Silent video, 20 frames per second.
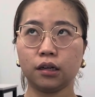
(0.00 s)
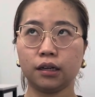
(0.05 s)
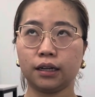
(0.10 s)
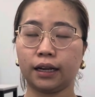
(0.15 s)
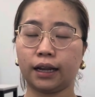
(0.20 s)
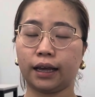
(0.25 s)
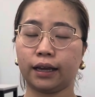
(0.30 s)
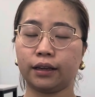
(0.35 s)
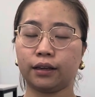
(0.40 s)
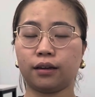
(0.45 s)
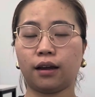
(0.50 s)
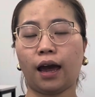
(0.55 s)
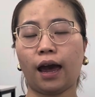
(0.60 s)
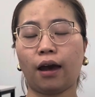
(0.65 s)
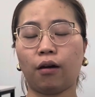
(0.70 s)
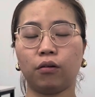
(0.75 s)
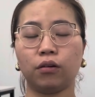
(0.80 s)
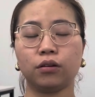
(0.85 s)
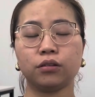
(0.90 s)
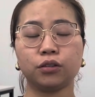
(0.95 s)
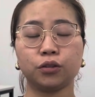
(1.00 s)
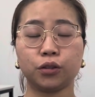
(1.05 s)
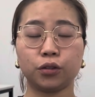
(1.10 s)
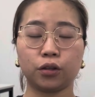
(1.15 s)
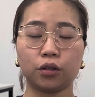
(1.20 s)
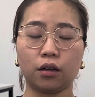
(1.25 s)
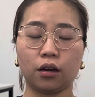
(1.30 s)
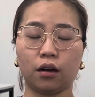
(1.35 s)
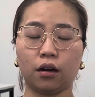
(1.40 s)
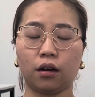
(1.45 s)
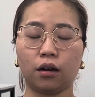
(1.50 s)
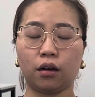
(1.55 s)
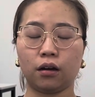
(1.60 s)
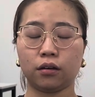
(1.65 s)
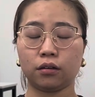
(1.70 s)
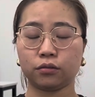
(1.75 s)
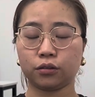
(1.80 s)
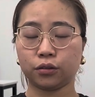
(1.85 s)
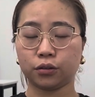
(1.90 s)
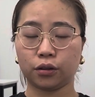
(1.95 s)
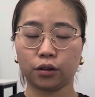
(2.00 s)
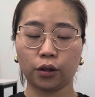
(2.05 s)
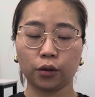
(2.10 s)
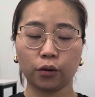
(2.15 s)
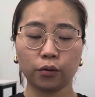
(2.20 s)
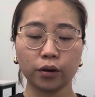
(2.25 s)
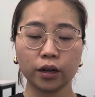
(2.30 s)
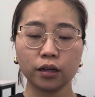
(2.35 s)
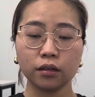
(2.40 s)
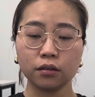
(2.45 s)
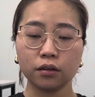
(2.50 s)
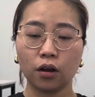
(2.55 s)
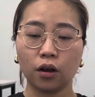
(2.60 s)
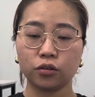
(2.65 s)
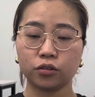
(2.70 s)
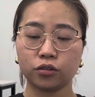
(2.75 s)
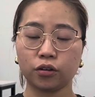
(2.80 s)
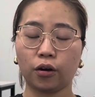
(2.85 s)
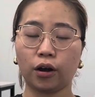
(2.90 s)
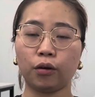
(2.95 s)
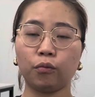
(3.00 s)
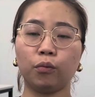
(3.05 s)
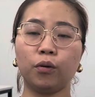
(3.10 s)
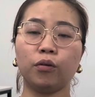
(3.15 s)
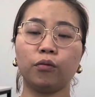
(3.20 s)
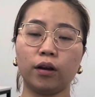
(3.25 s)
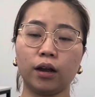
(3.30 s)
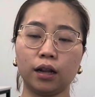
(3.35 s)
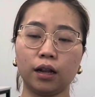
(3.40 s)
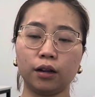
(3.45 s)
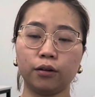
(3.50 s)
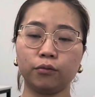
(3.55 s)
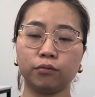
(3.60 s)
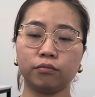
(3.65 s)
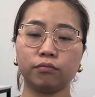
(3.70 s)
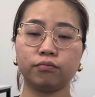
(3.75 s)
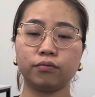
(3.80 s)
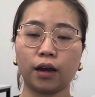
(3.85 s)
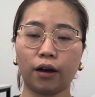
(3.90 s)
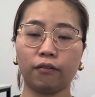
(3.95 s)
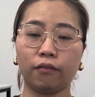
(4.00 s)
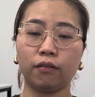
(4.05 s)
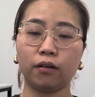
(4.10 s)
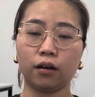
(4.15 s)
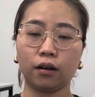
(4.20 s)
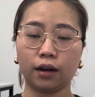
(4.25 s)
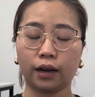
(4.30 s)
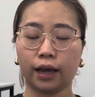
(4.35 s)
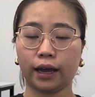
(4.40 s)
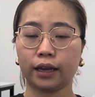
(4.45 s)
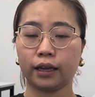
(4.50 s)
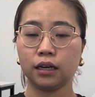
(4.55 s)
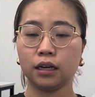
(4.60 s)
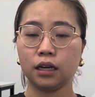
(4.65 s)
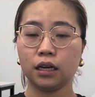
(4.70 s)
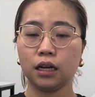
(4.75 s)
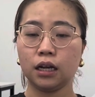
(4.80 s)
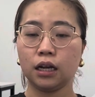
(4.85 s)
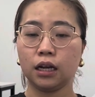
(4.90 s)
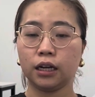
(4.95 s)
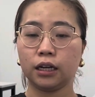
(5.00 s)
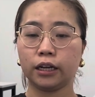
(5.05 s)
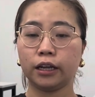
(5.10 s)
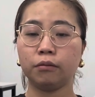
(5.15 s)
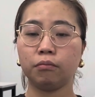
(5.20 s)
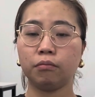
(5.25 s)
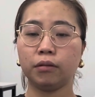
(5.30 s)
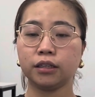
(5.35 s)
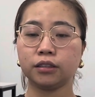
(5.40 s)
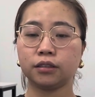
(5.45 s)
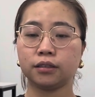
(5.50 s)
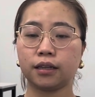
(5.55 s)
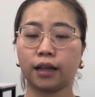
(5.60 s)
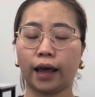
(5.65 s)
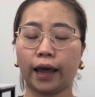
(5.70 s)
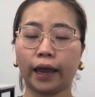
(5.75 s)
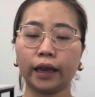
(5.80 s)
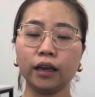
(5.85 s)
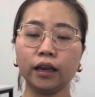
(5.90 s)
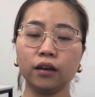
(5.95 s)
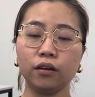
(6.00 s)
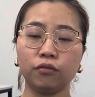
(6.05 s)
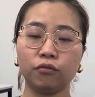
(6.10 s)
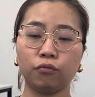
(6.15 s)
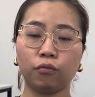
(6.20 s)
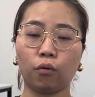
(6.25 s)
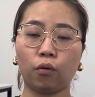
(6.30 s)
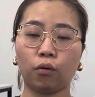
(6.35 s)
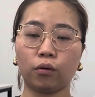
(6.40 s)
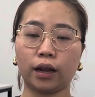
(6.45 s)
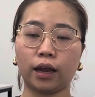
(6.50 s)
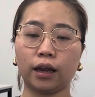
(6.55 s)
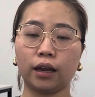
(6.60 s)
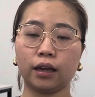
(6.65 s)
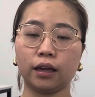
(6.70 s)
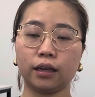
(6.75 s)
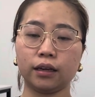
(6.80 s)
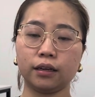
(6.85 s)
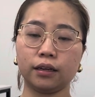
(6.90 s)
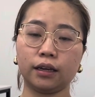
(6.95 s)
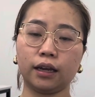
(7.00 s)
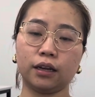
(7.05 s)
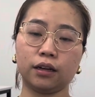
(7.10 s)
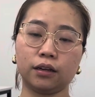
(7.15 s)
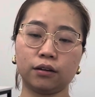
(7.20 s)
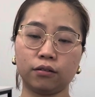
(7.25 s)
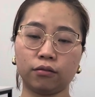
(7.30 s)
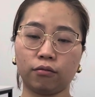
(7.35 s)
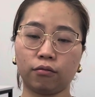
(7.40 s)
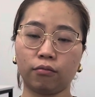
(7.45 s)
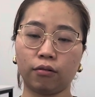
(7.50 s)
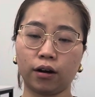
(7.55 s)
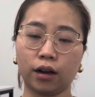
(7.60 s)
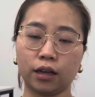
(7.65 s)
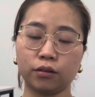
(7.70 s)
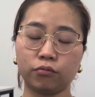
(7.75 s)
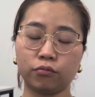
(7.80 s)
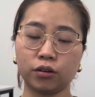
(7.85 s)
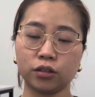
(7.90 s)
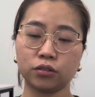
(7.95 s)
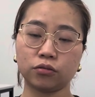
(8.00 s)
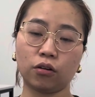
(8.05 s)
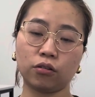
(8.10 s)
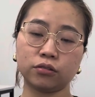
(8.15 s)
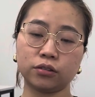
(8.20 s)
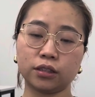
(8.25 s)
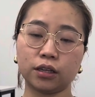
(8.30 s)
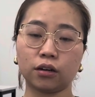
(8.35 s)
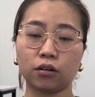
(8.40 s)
like our student, so I will have a like limit day for they can write resources